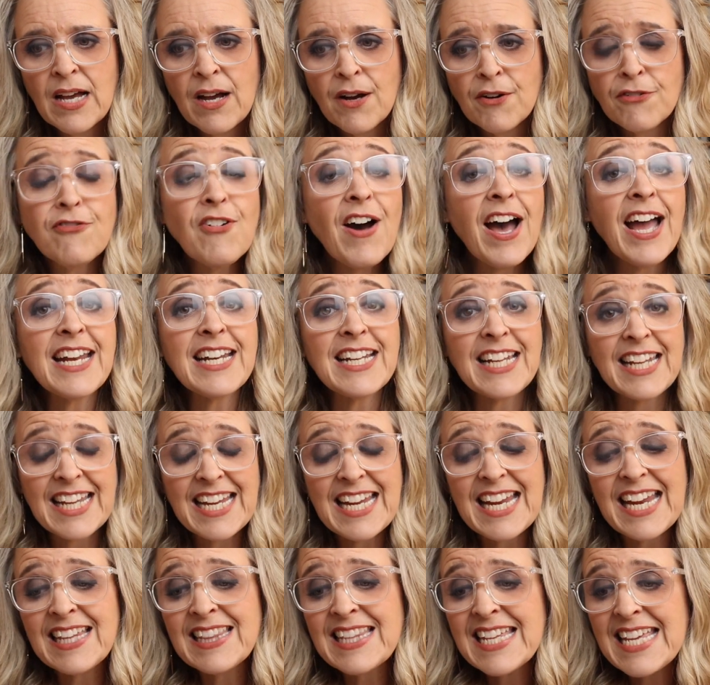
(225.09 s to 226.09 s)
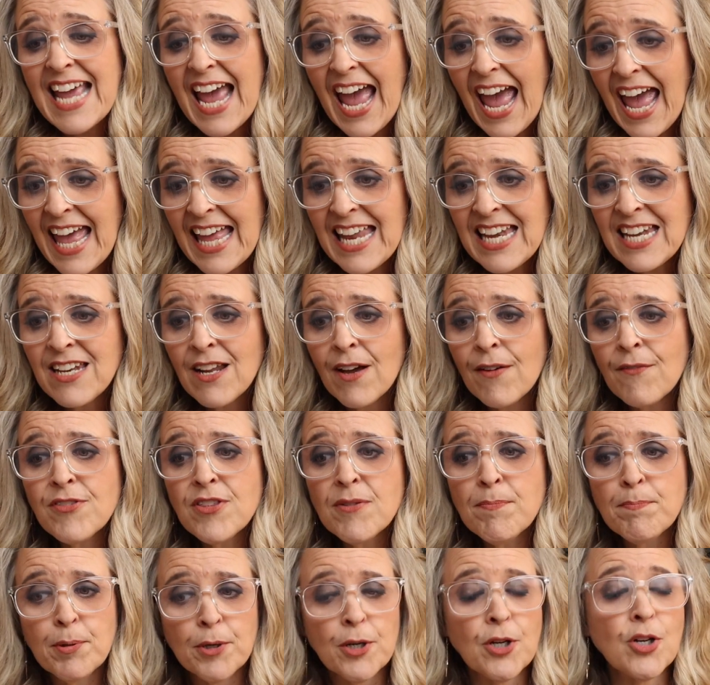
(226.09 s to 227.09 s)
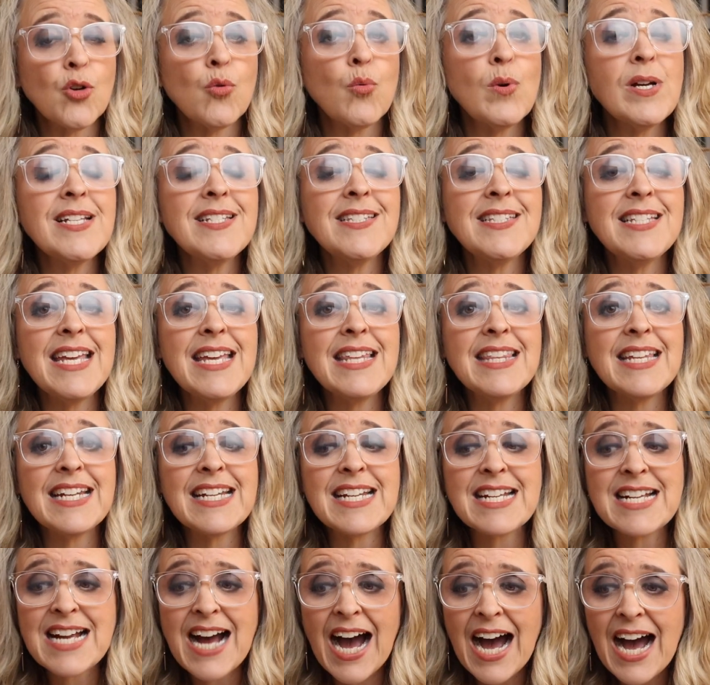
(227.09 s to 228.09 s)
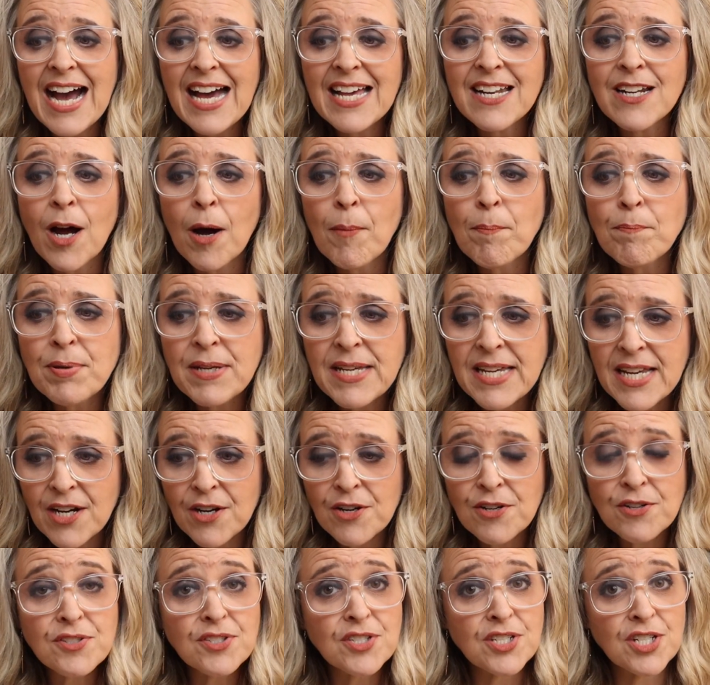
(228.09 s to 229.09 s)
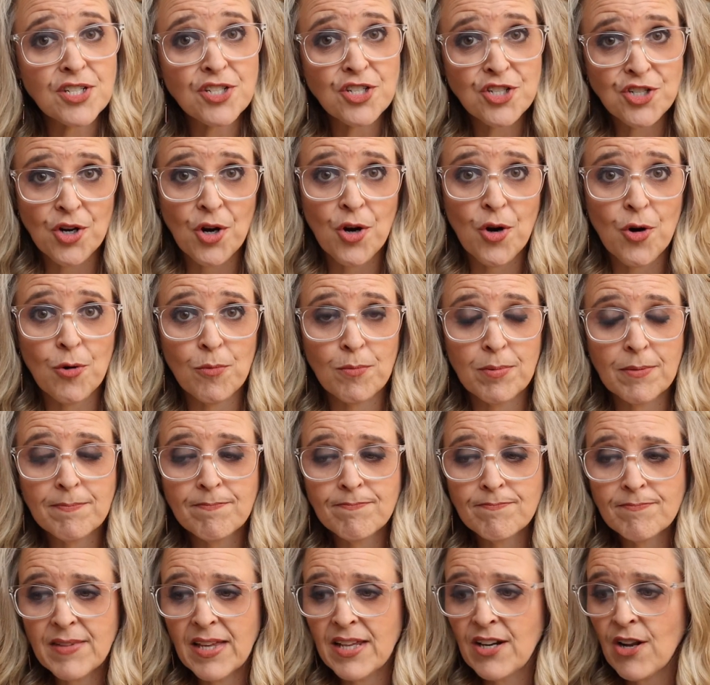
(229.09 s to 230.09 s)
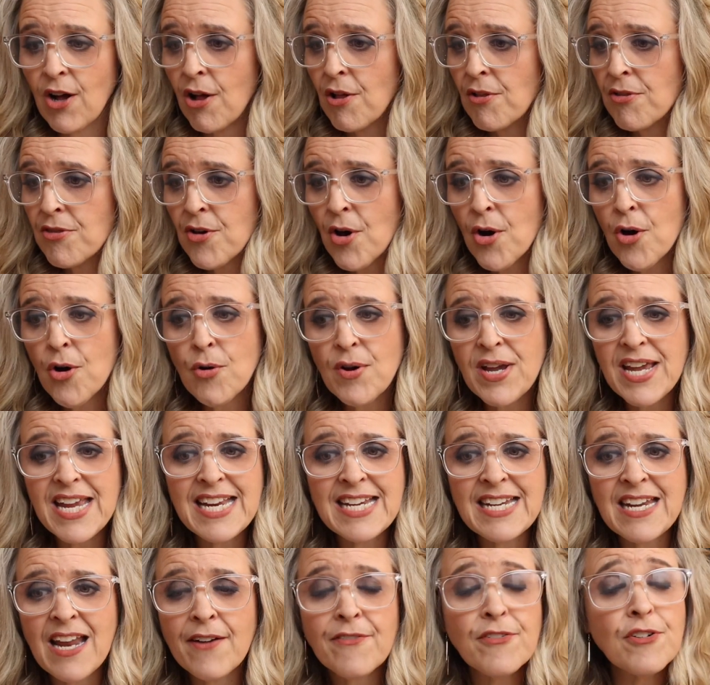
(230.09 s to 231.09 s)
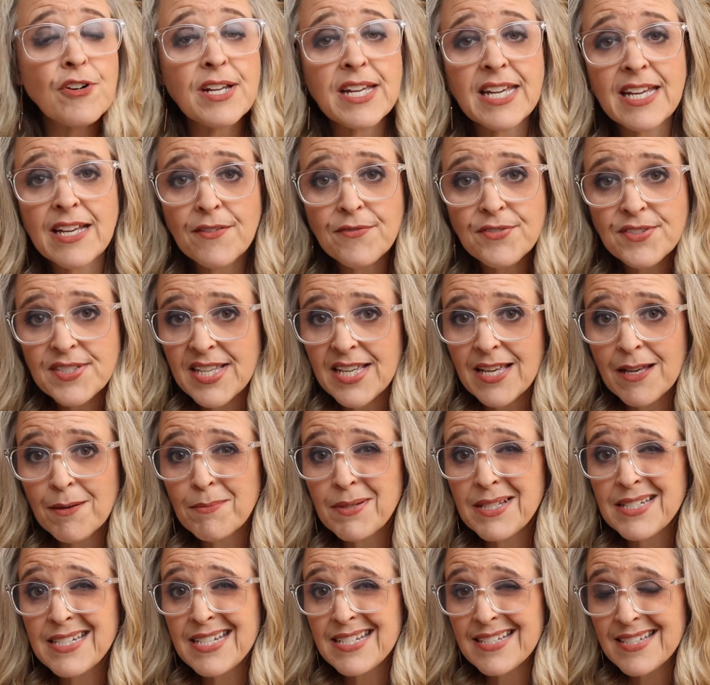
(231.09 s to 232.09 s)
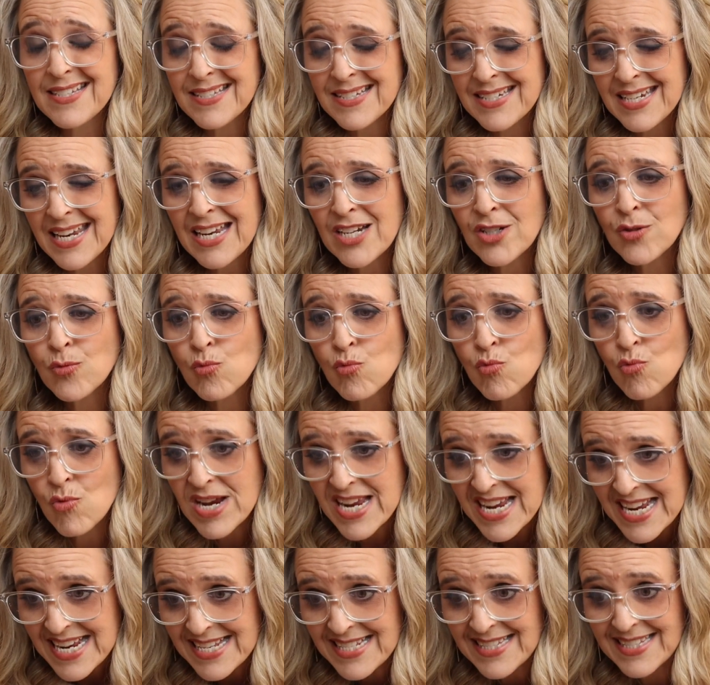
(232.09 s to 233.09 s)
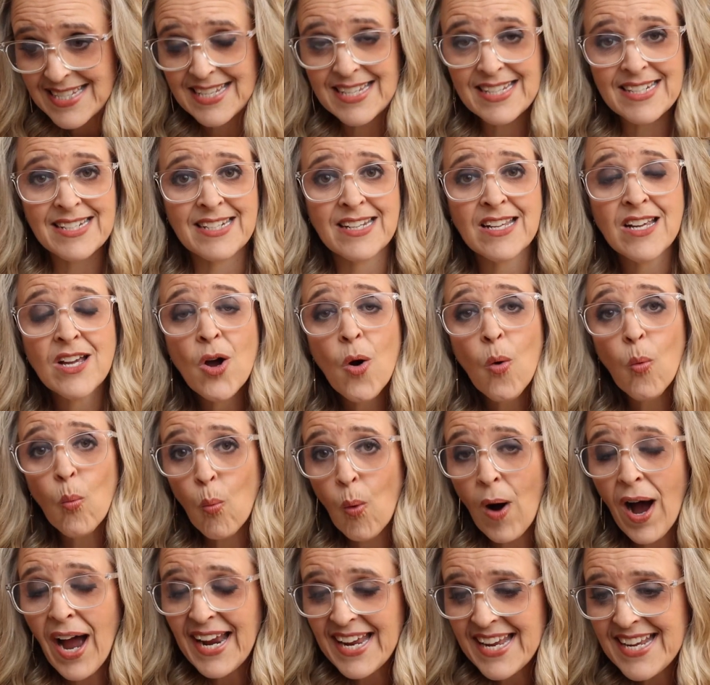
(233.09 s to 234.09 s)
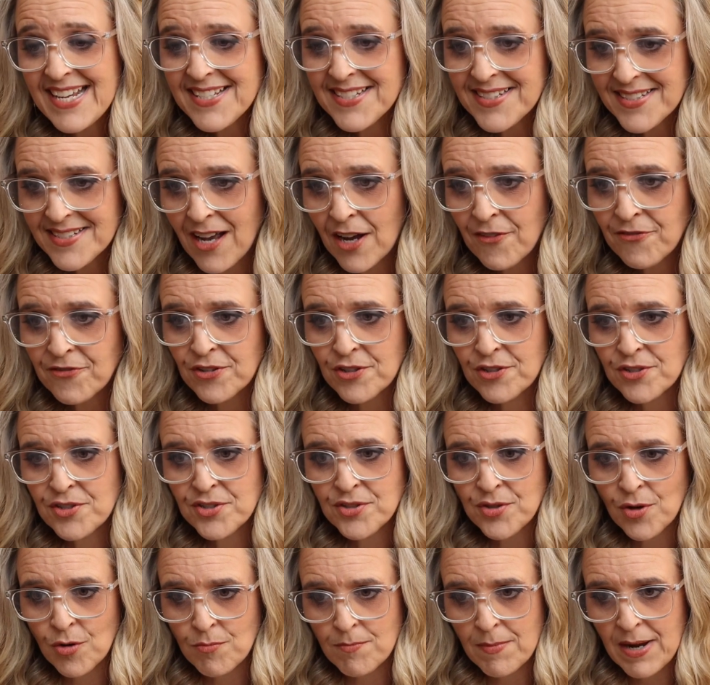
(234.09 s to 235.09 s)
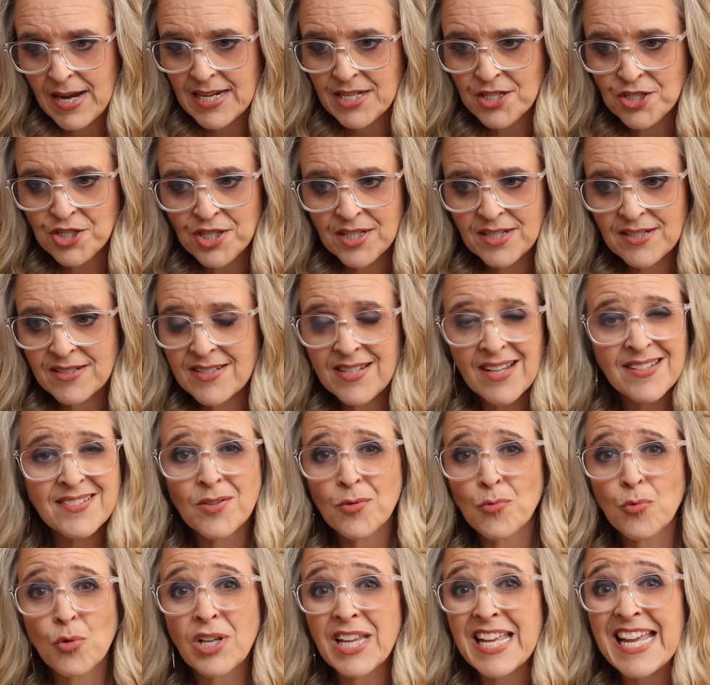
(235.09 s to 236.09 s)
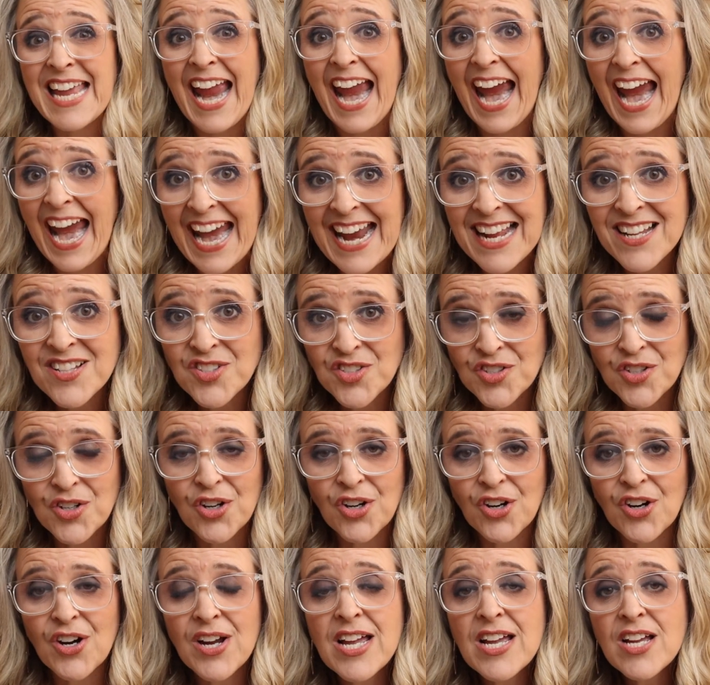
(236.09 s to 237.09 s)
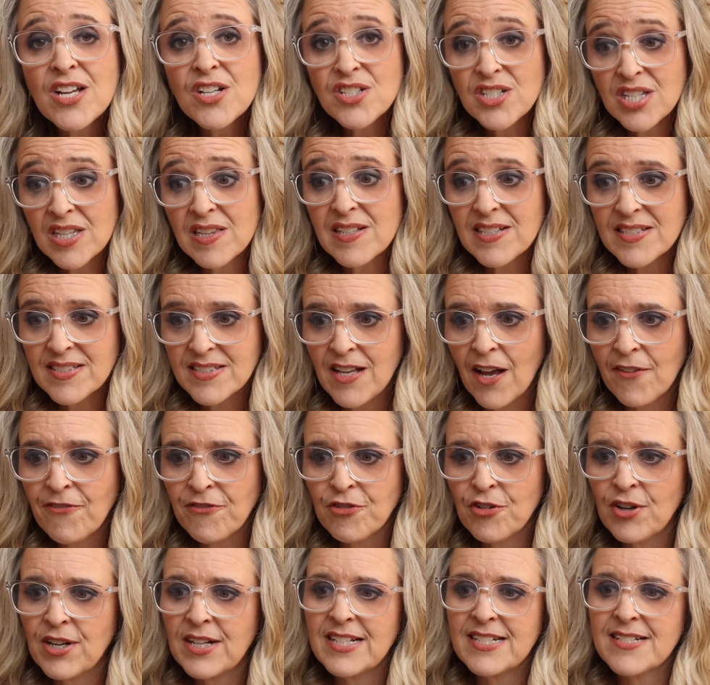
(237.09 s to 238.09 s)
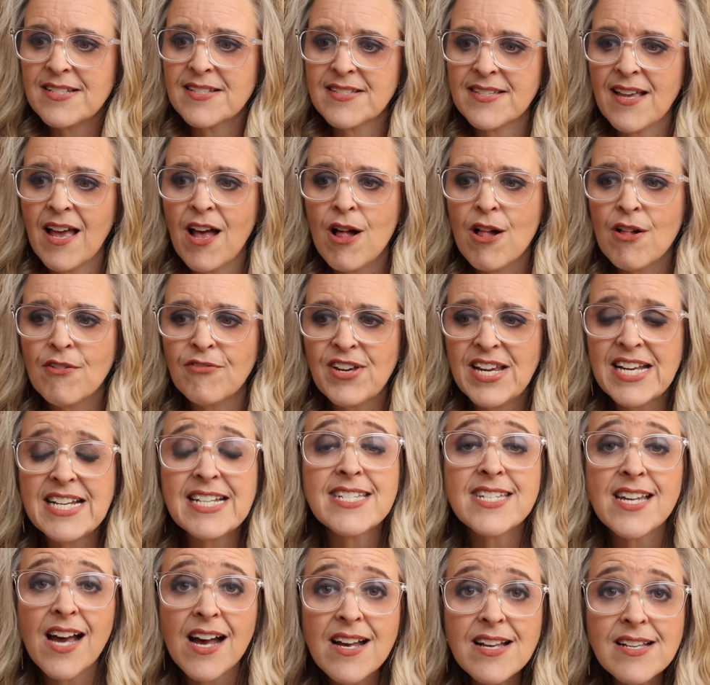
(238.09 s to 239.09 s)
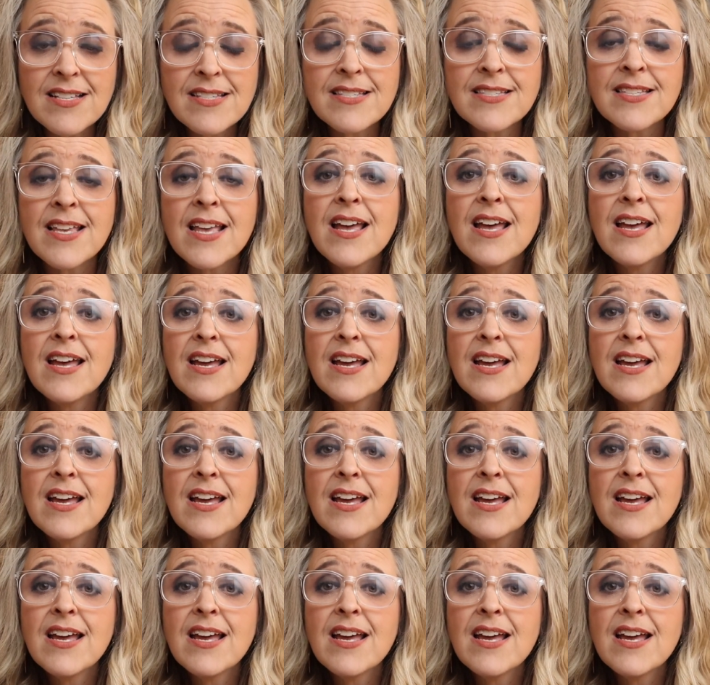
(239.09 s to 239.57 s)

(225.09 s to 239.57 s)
Finally, in the end of the book, we see that God appears to Job, and although he never gives him a distinct reason why he suffered so much and doesn't really answer to the suffering itself, he does